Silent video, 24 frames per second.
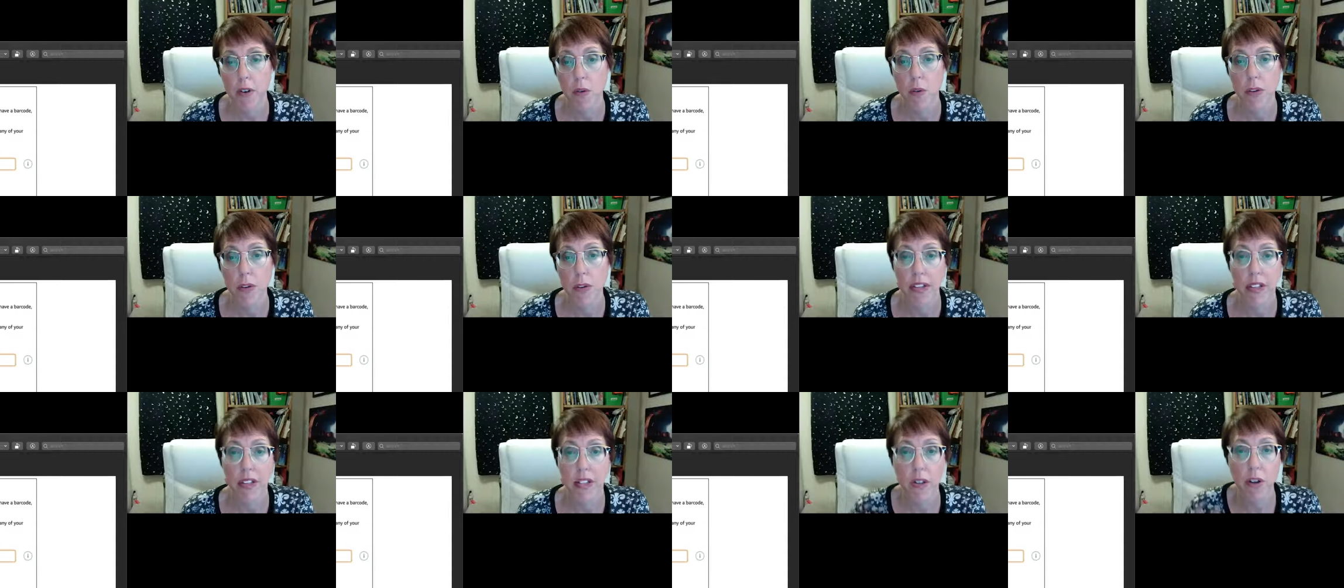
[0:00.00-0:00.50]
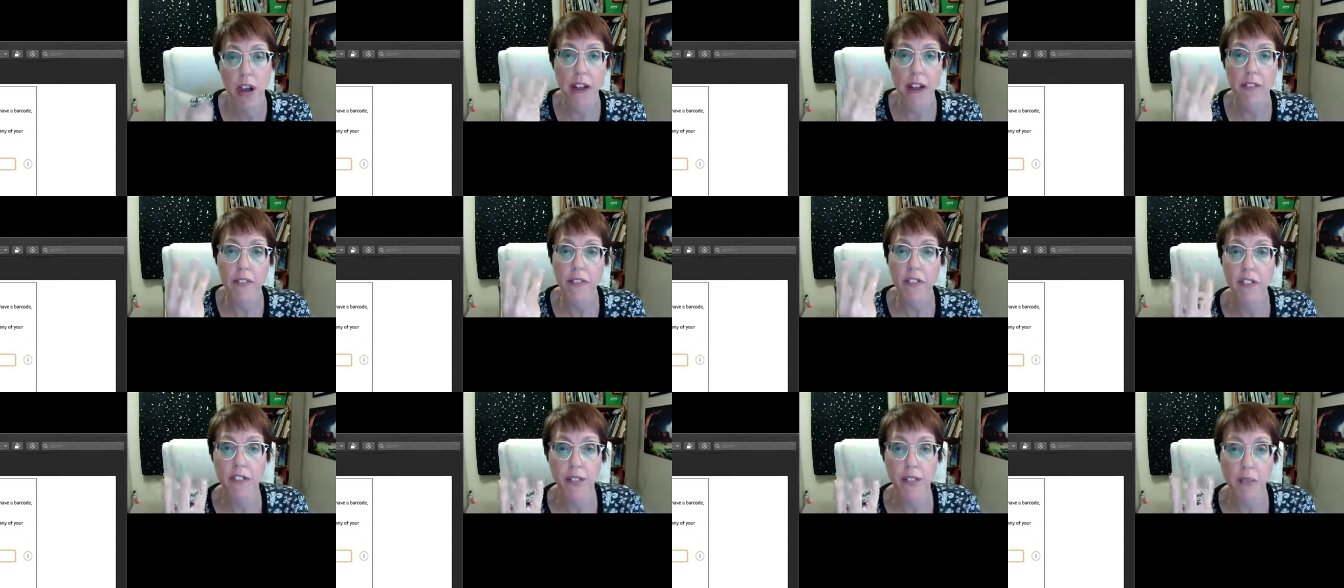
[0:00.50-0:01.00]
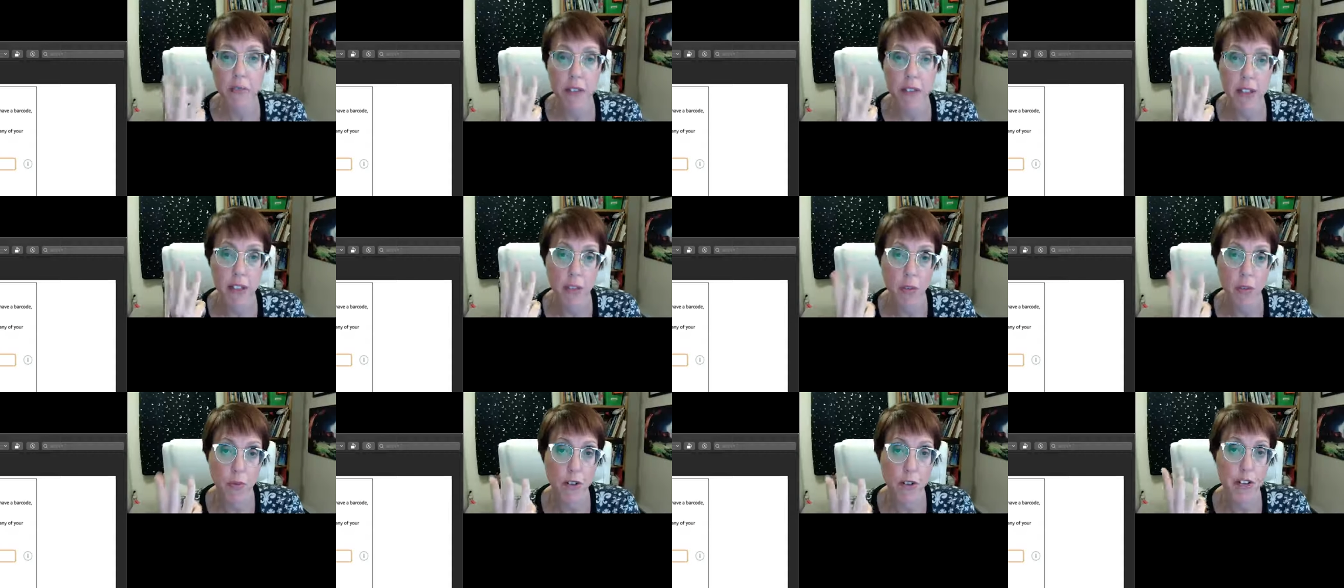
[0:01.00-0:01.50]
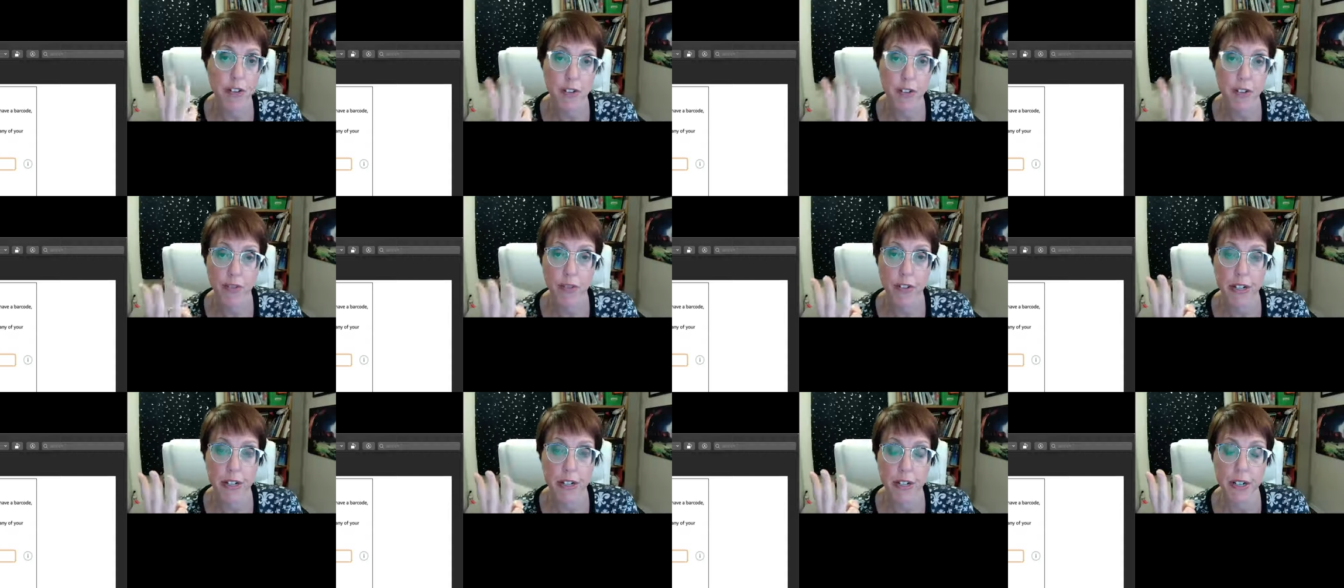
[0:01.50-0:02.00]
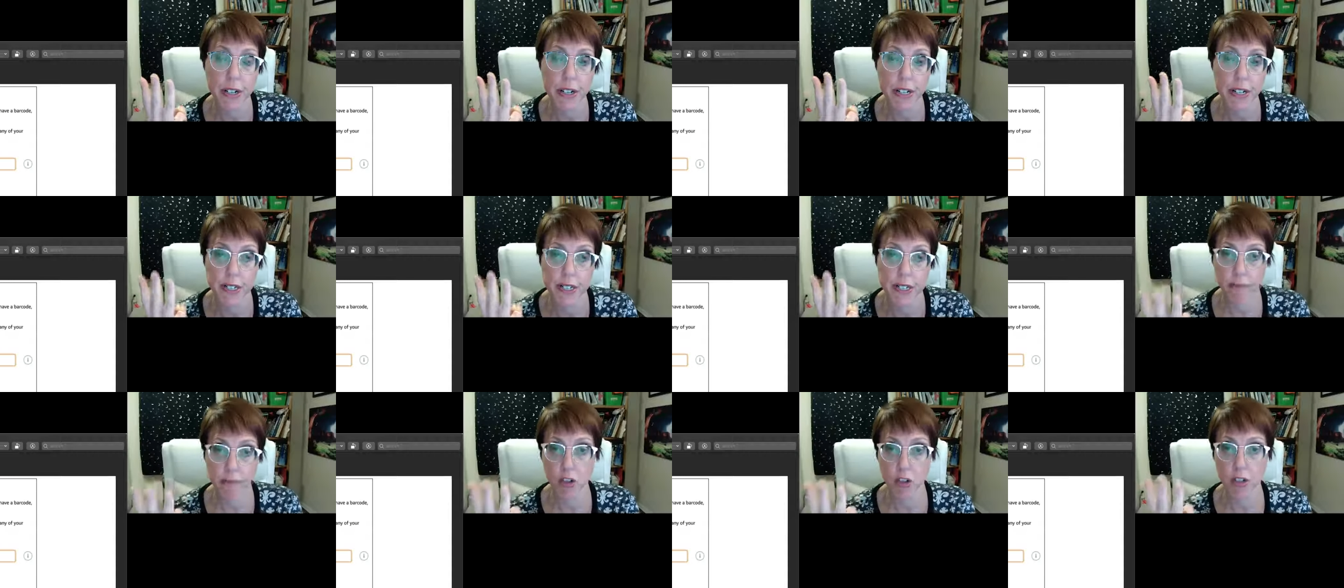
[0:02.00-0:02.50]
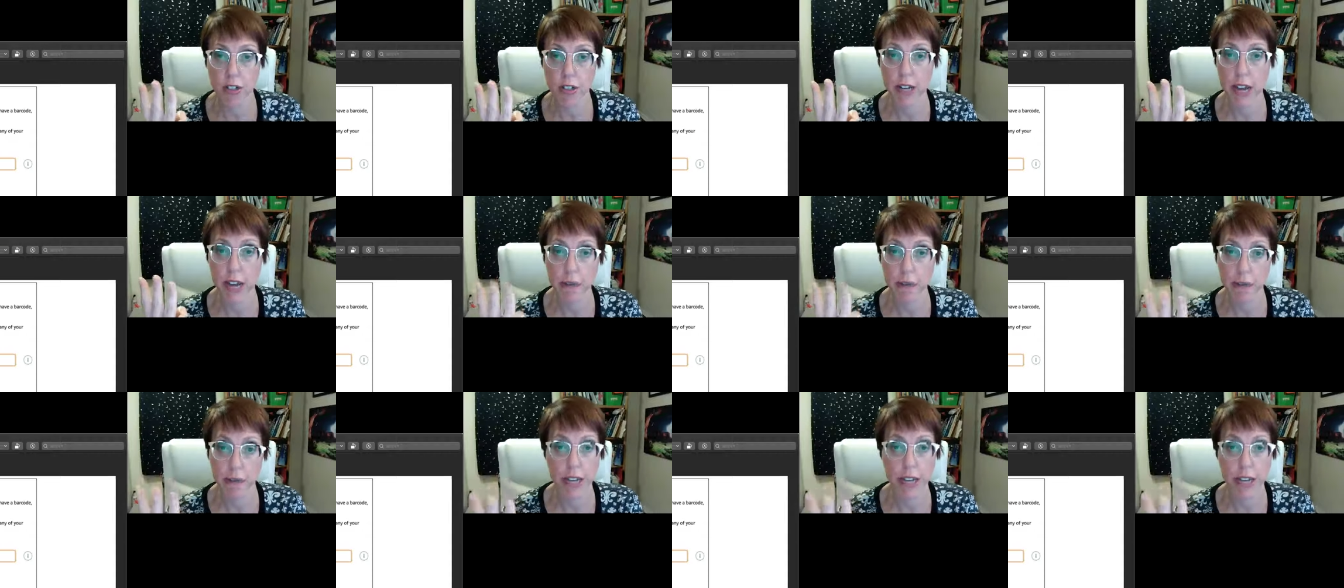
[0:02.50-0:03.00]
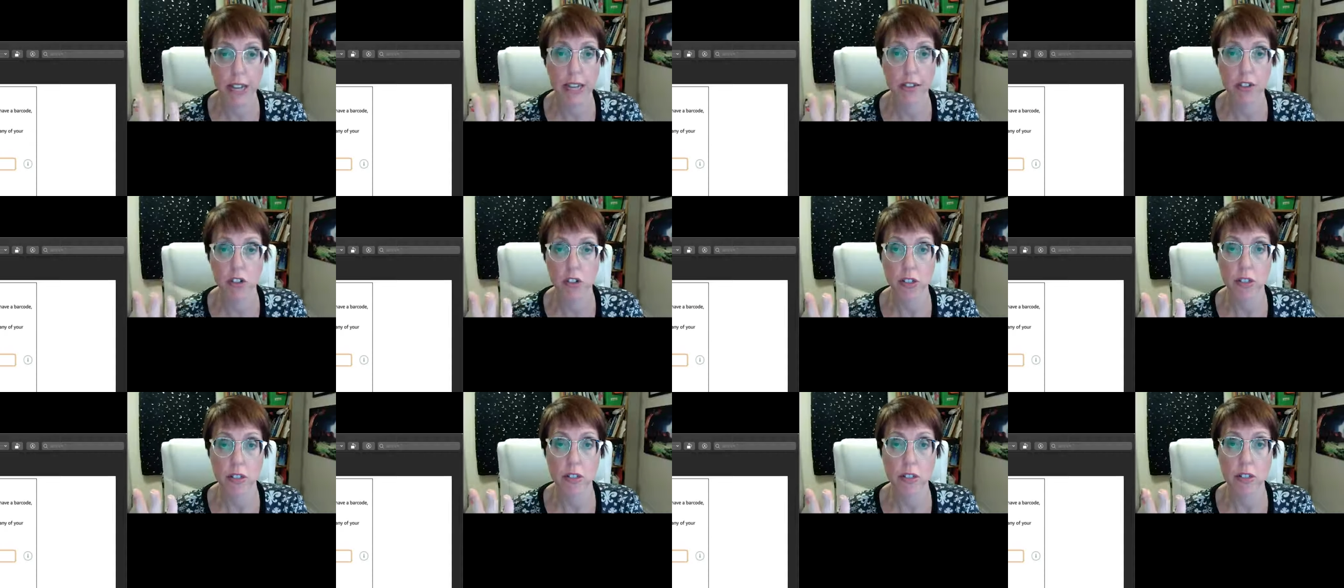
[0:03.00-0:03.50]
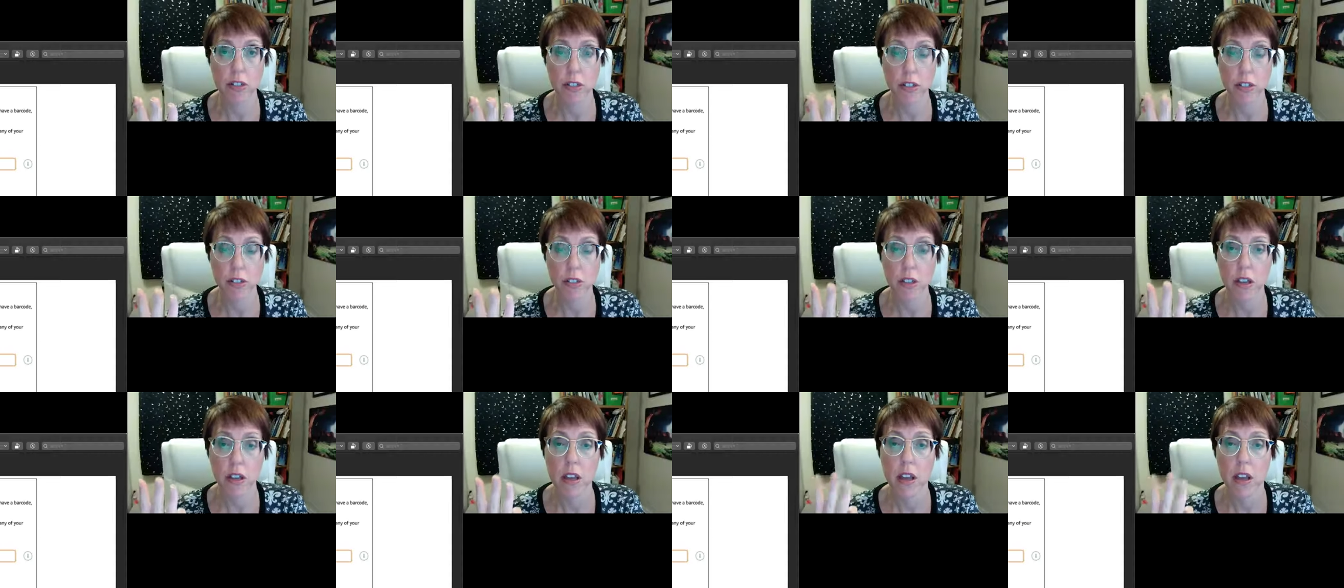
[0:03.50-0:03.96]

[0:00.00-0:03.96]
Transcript: Well, then you'll have to submit 3 different exemption applications